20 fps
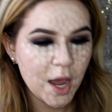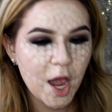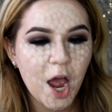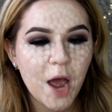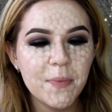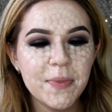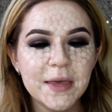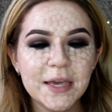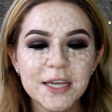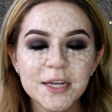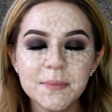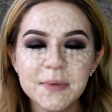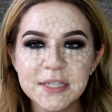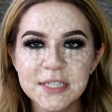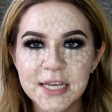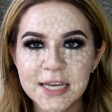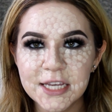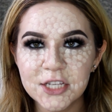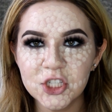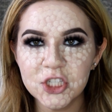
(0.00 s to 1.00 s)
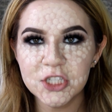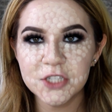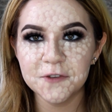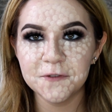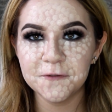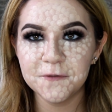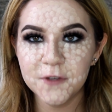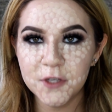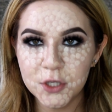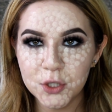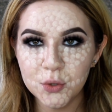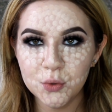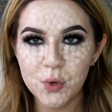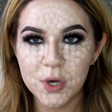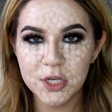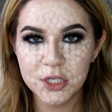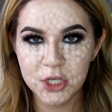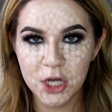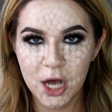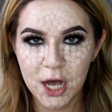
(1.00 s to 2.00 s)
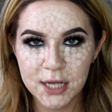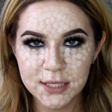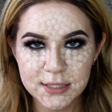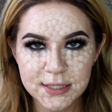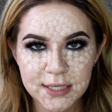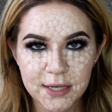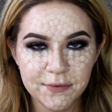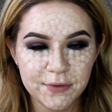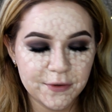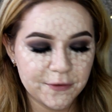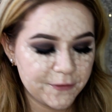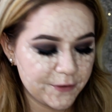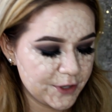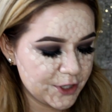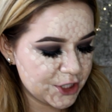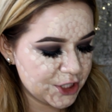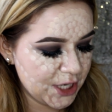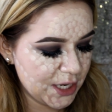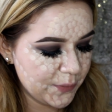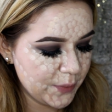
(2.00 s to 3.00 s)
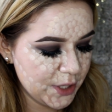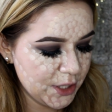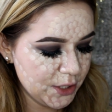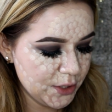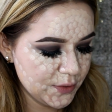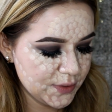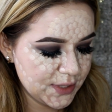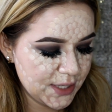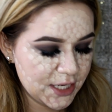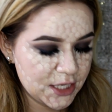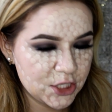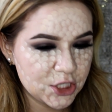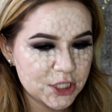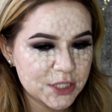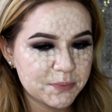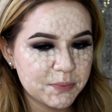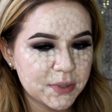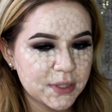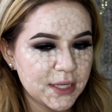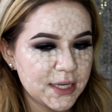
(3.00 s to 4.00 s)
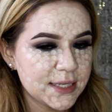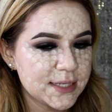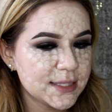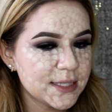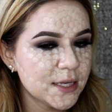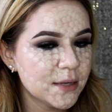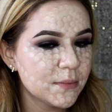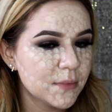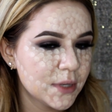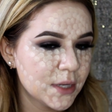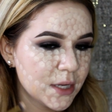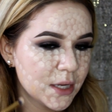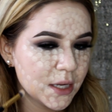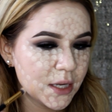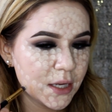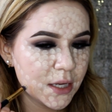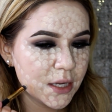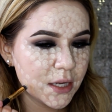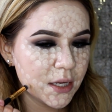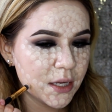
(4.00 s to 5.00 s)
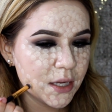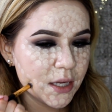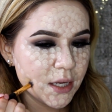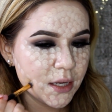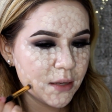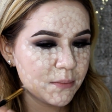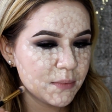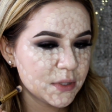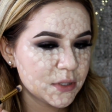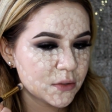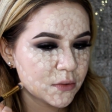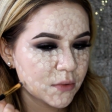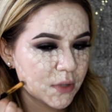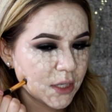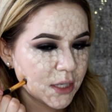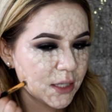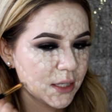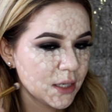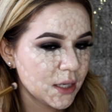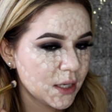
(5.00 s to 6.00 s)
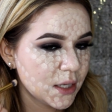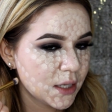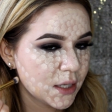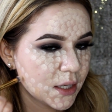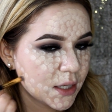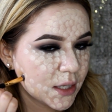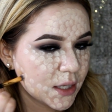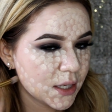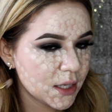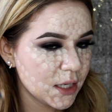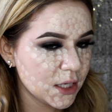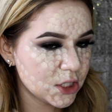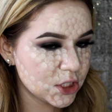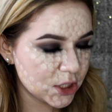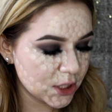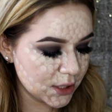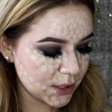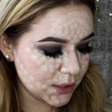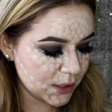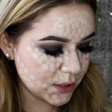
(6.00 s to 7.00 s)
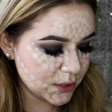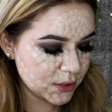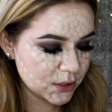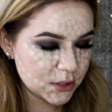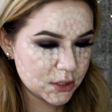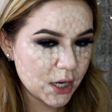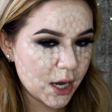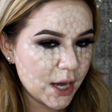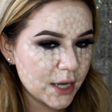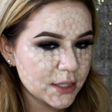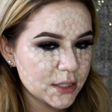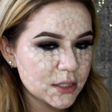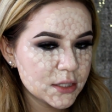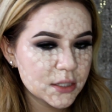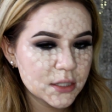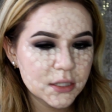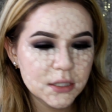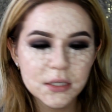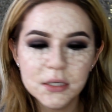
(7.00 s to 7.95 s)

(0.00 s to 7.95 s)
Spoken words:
I'm then going to be taking just a few dots of the first shade we used and just place them in between each dot